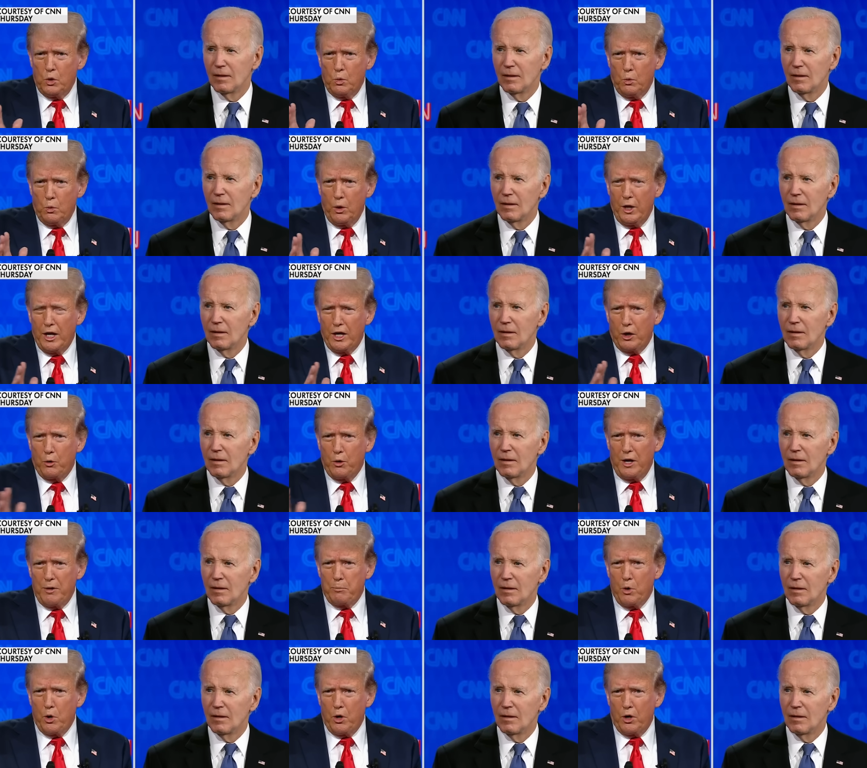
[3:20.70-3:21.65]
Speaker 1: we had a
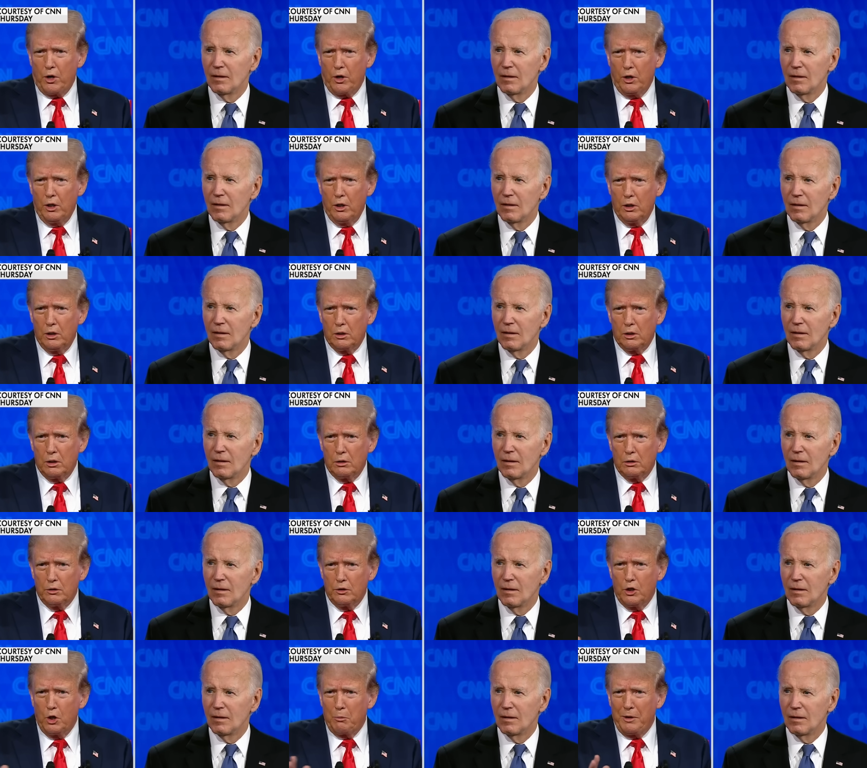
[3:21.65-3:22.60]
great border.
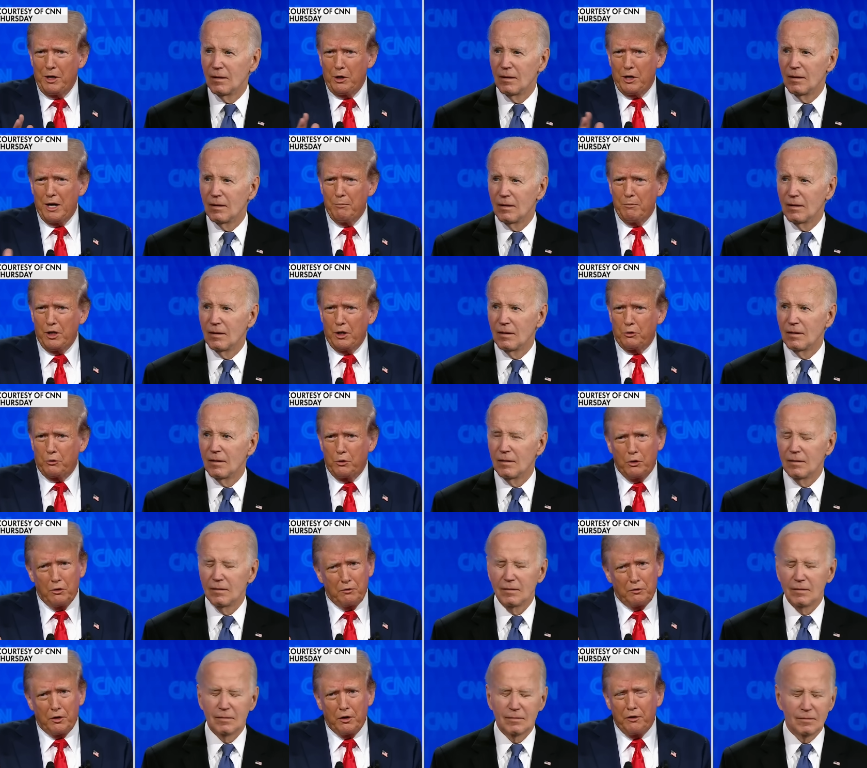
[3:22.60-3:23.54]
Nobody coming
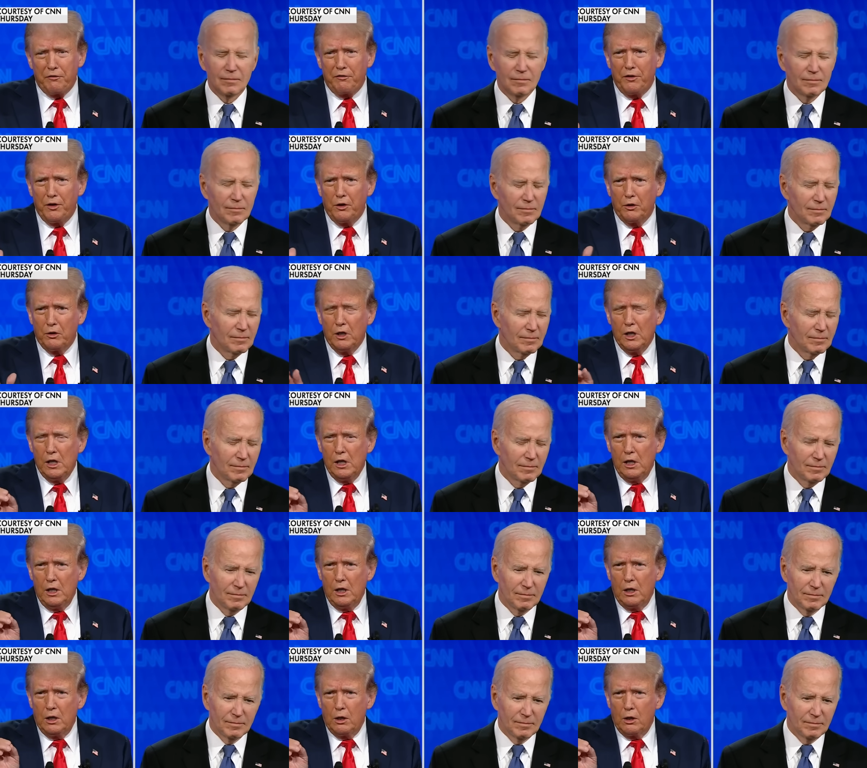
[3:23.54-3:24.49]
through, very few.
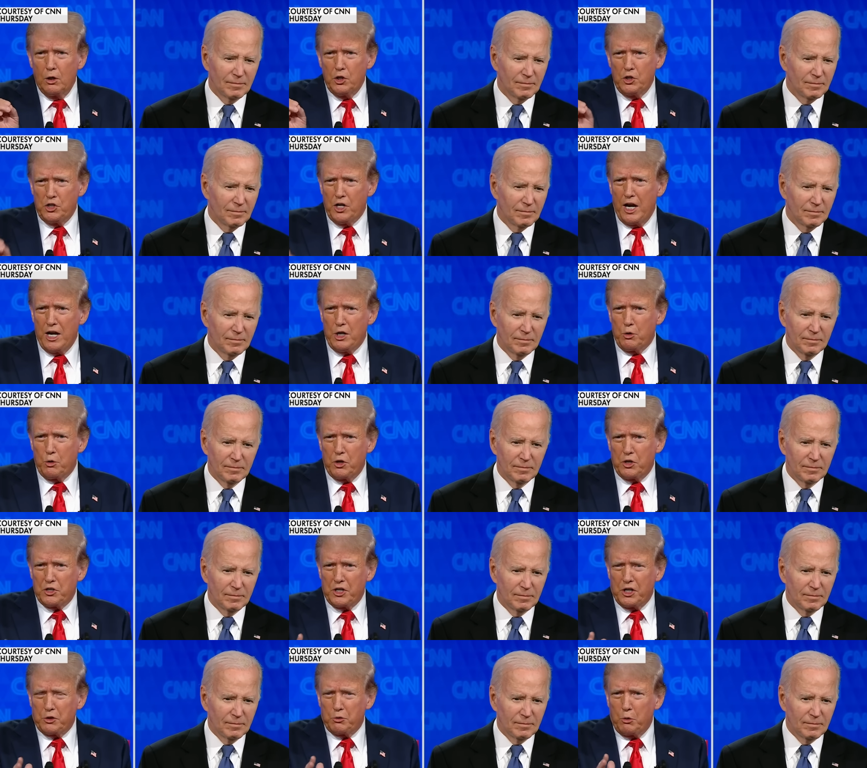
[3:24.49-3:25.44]
On January
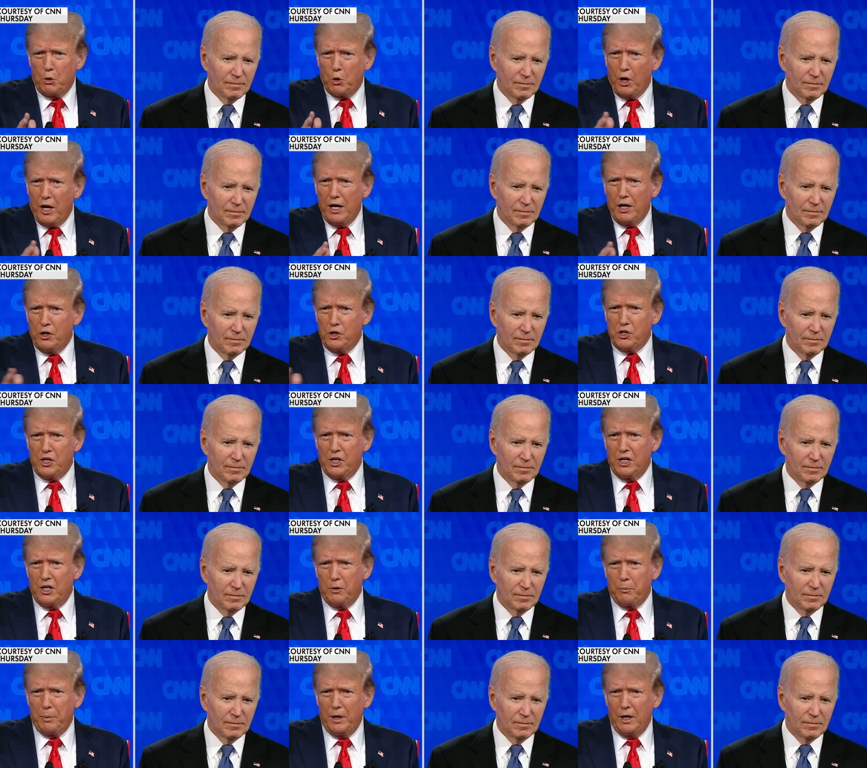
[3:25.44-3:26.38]
6th, we were energy
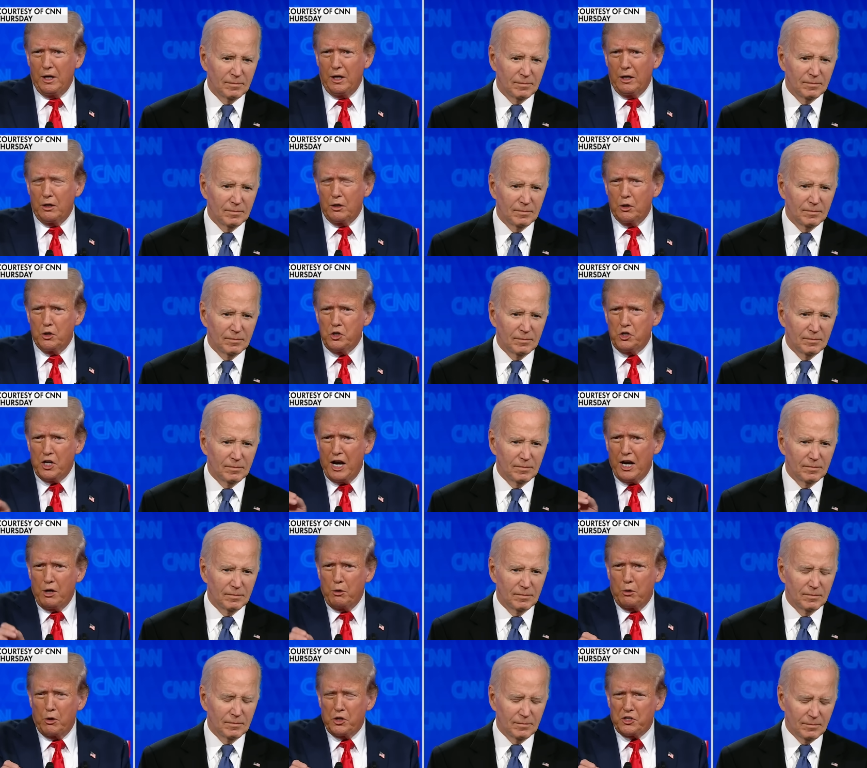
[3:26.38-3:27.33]
independent. On
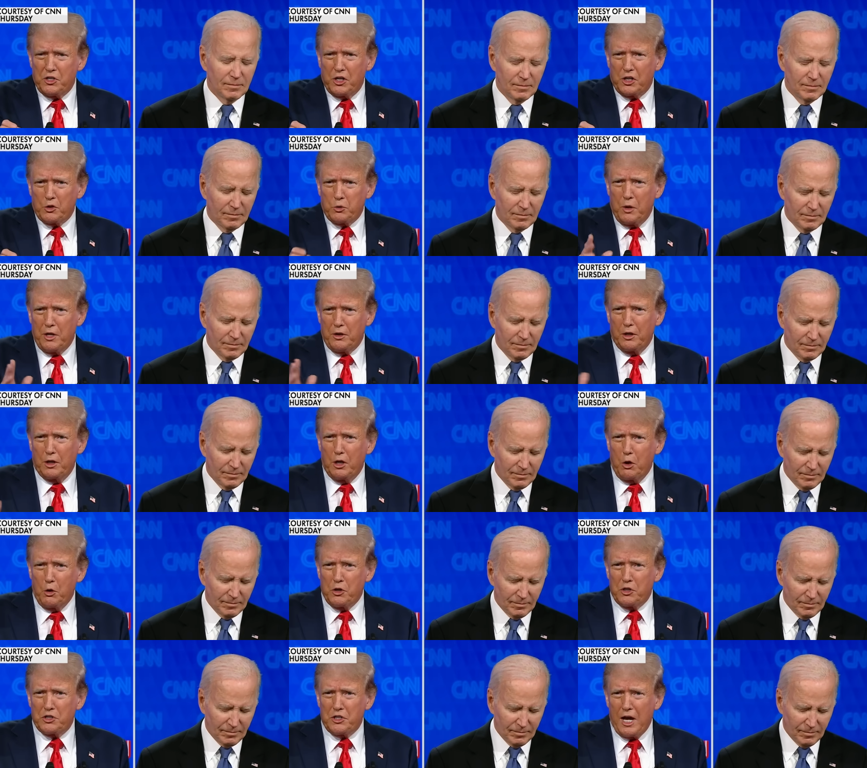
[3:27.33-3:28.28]
January 6th, we had the
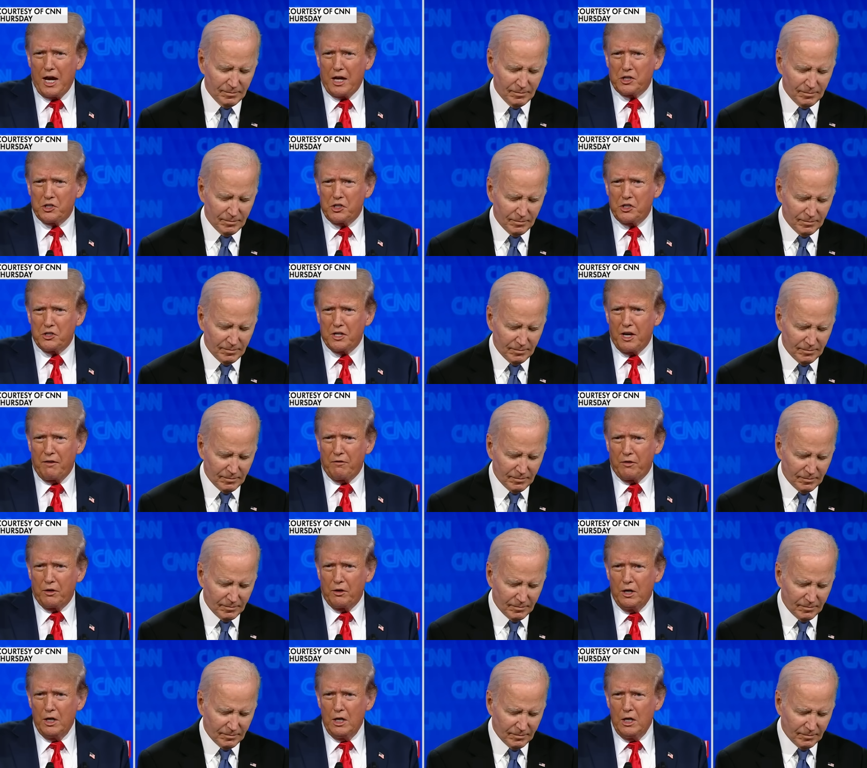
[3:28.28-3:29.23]
lowest taxes
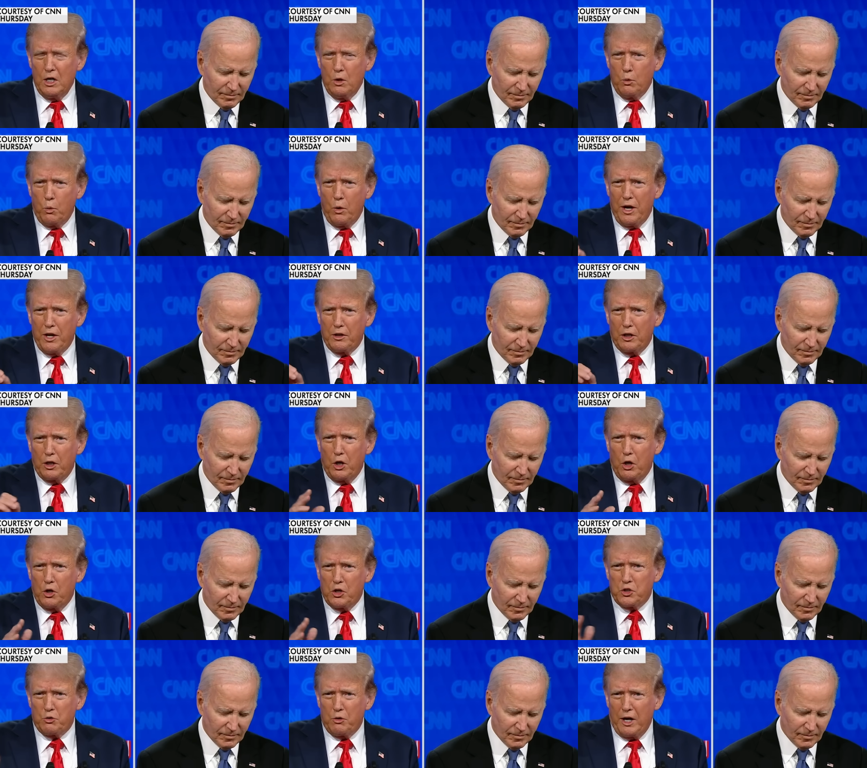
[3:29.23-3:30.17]
ever. We had the
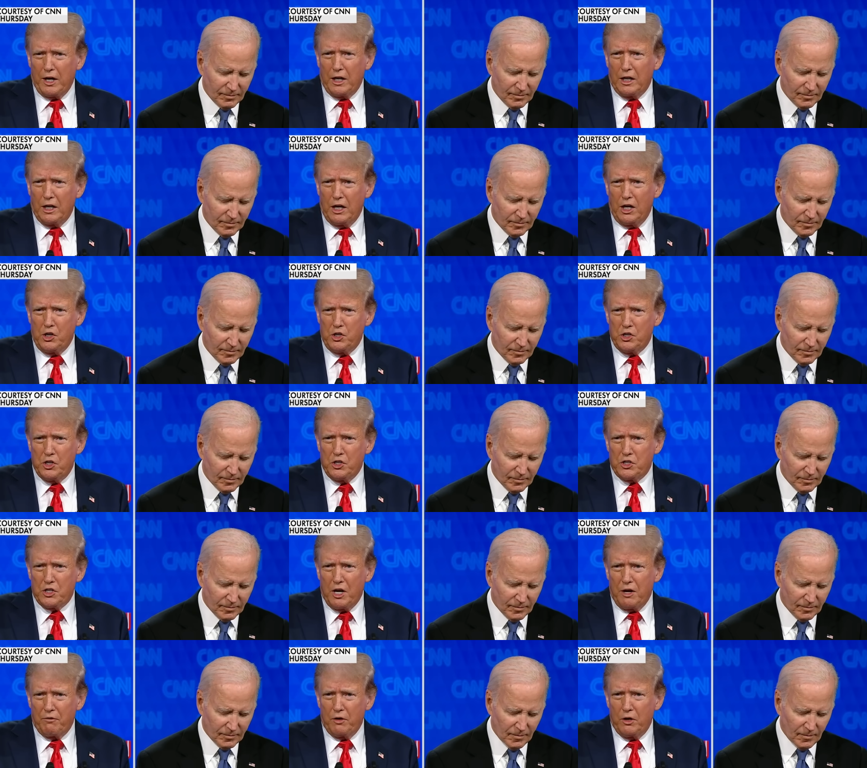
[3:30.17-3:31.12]
lowest
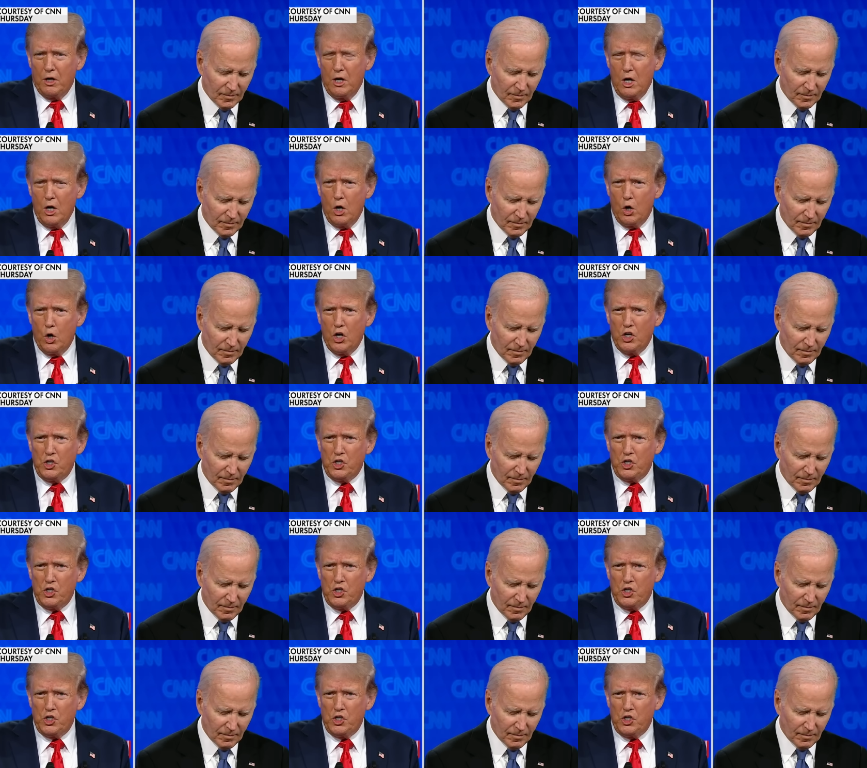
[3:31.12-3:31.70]
regulations ever. On